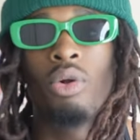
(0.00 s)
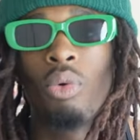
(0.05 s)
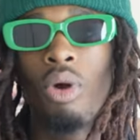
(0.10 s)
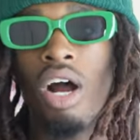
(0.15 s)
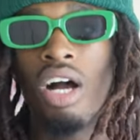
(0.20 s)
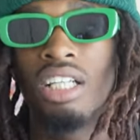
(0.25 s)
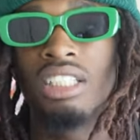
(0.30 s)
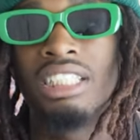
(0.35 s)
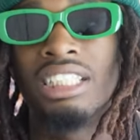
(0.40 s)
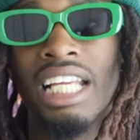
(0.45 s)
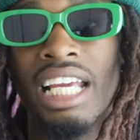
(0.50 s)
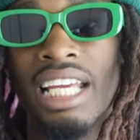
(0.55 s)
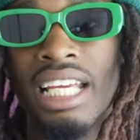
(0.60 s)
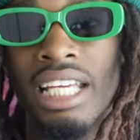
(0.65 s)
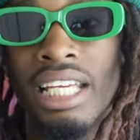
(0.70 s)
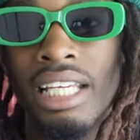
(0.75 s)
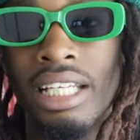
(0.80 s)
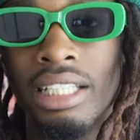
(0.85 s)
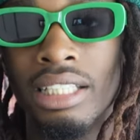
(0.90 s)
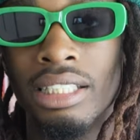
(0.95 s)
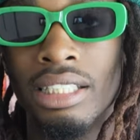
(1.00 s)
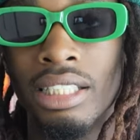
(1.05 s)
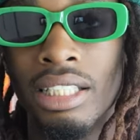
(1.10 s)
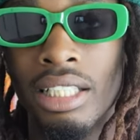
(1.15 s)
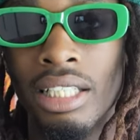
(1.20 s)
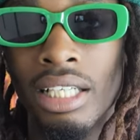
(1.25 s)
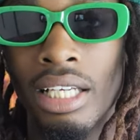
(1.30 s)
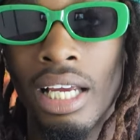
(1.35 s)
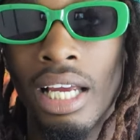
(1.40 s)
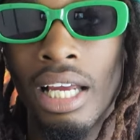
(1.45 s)
to rock shades
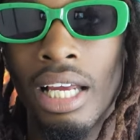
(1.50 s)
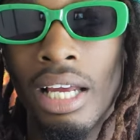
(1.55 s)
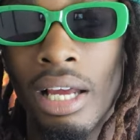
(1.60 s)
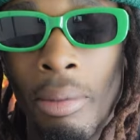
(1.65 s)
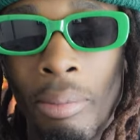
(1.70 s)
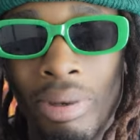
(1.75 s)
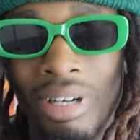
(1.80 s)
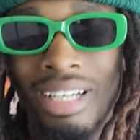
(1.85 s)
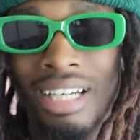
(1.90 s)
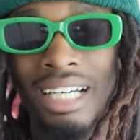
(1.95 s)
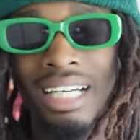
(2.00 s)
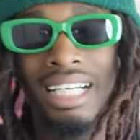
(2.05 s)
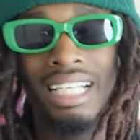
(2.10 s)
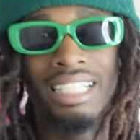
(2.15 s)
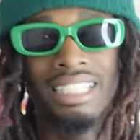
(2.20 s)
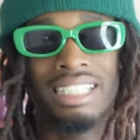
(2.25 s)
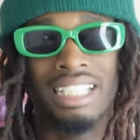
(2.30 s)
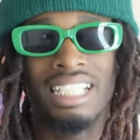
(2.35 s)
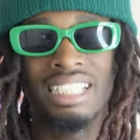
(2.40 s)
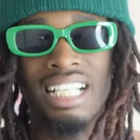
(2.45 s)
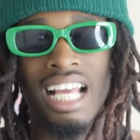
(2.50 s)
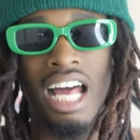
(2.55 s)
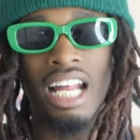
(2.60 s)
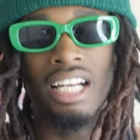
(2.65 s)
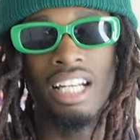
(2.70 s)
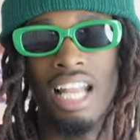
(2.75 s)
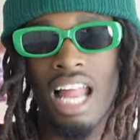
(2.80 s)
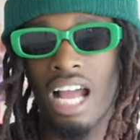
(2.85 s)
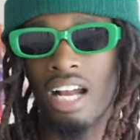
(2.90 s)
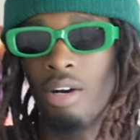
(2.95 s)
because it's
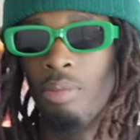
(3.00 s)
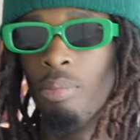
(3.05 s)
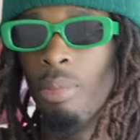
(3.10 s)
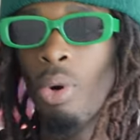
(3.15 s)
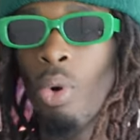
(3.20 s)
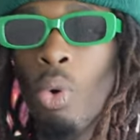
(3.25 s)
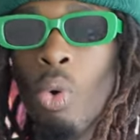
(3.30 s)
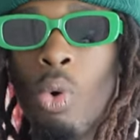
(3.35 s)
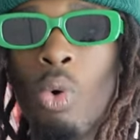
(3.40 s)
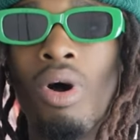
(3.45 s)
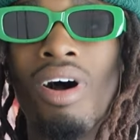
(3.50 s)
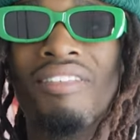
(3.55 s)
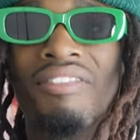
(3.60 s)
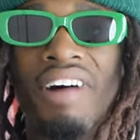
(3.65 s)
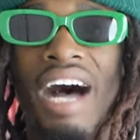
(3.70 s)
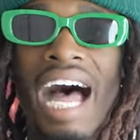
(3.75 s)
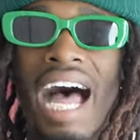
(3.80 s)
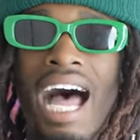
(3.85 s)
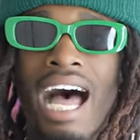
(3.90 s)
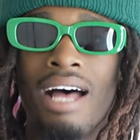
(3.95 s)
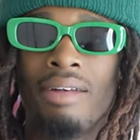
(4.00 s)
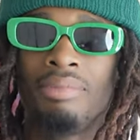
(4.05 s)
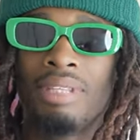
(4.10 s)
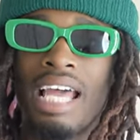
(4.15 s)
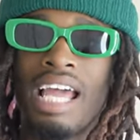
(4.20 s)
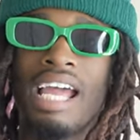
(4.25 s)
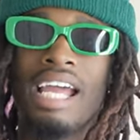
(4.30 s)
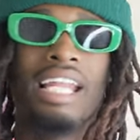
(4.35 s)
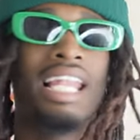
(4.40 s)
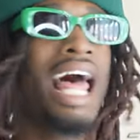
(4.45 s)
kind of like a mood, a vibe
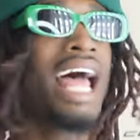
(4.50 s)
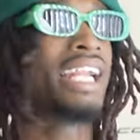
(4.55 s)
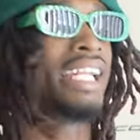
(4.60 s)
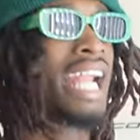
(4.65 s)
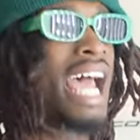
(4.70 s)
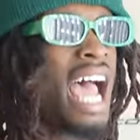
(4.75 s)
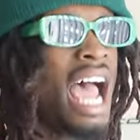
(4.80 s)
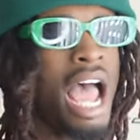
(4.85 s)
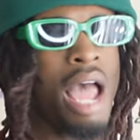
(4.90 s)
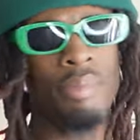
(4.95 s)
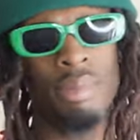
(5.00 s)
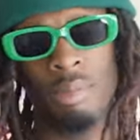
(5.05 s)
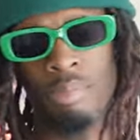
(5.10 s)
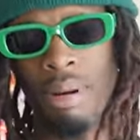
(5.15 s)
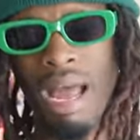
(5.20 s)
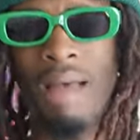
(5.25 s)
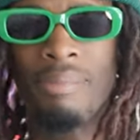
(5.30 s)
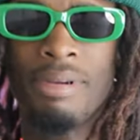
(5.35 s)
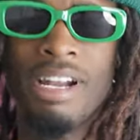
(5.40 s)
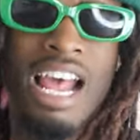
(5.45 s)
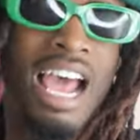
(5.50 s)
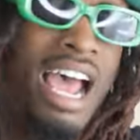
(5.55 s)
thing. Like, nah, I be popping